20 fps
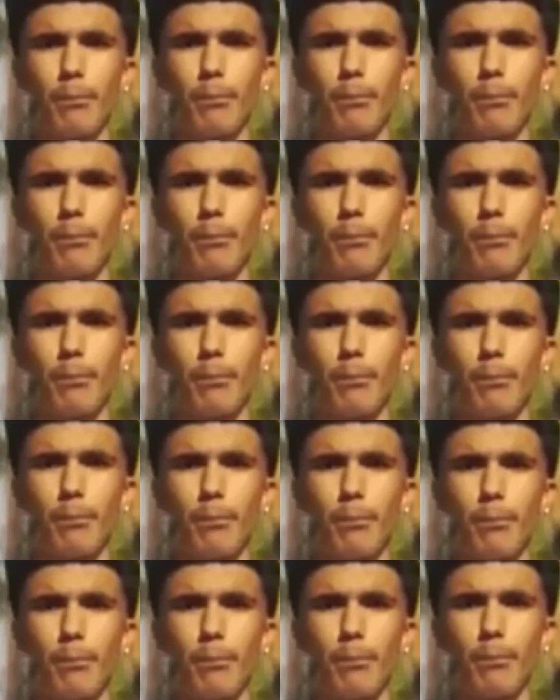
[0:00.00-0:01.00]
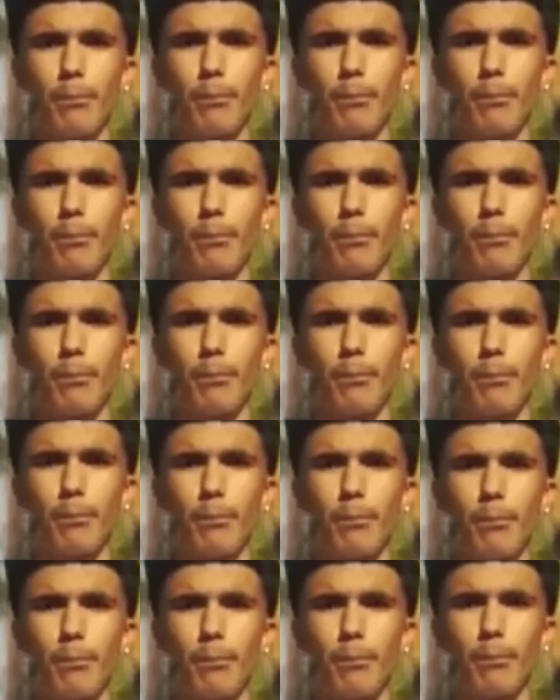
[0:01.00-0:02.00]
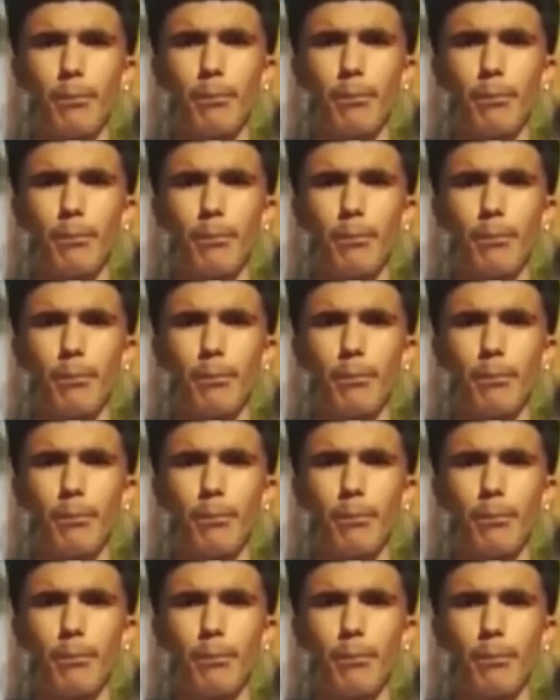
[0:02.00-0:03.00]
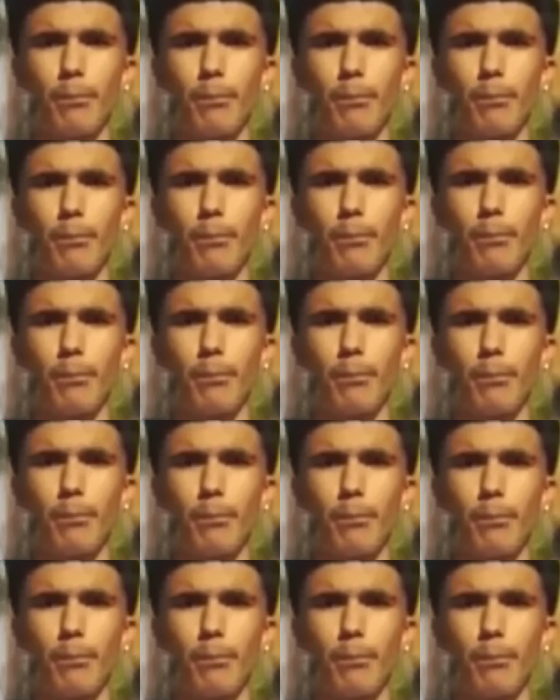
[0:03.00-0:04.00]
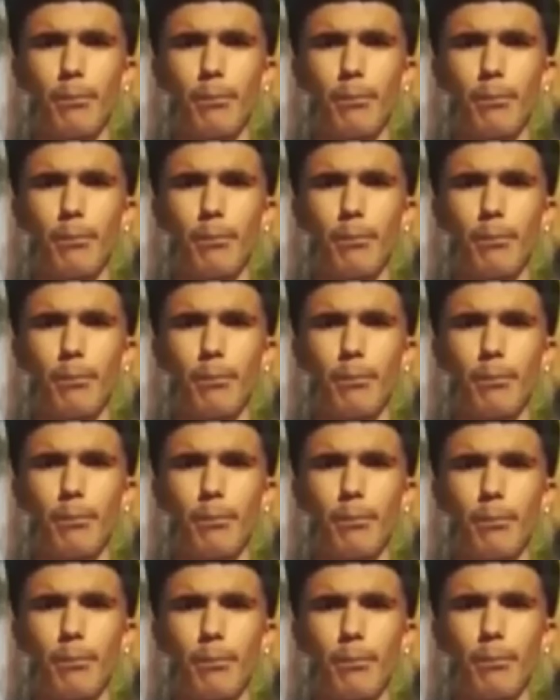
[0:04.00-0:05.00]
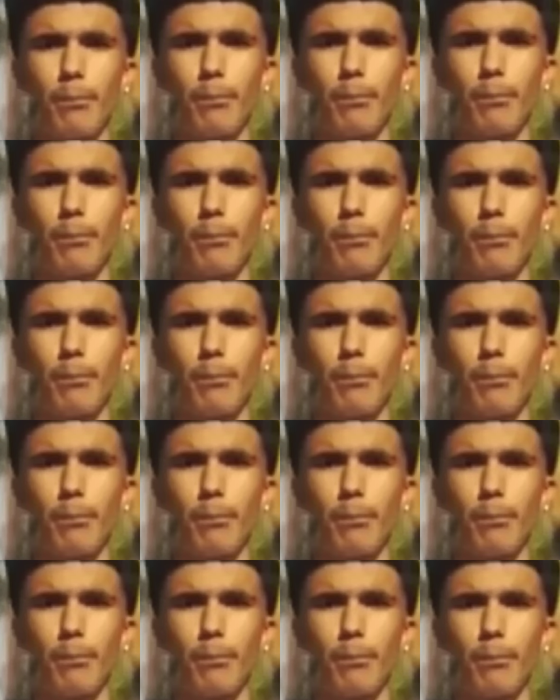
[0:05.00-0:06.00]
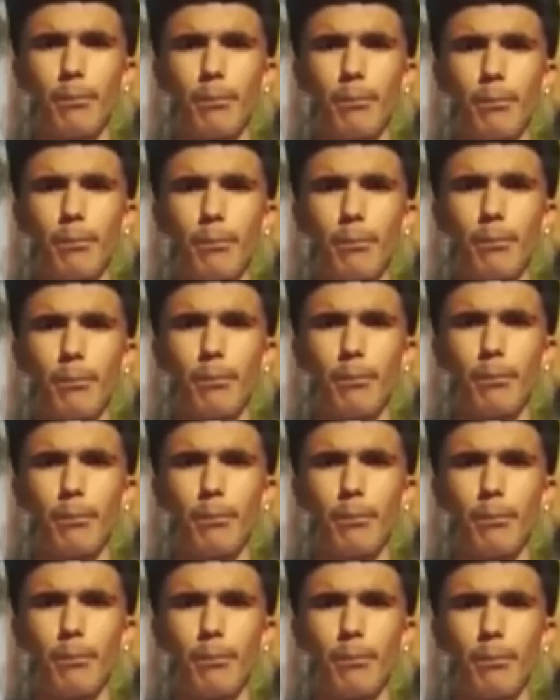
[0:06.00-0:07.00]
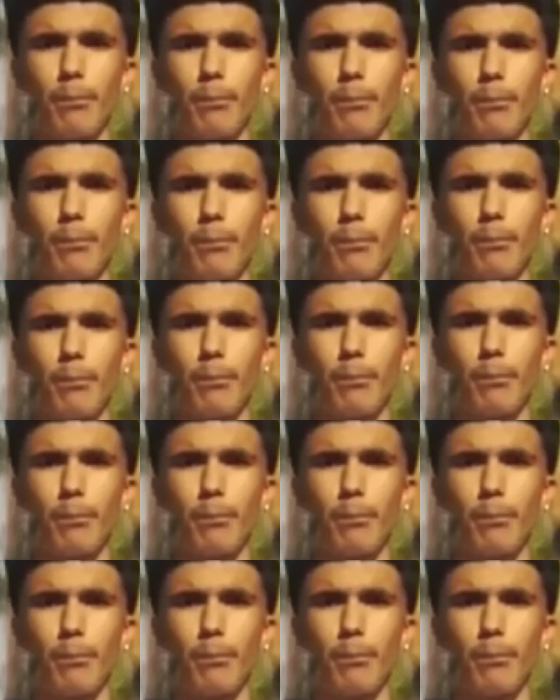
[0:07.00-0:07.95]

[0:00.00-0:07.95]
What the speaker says: (not speaking)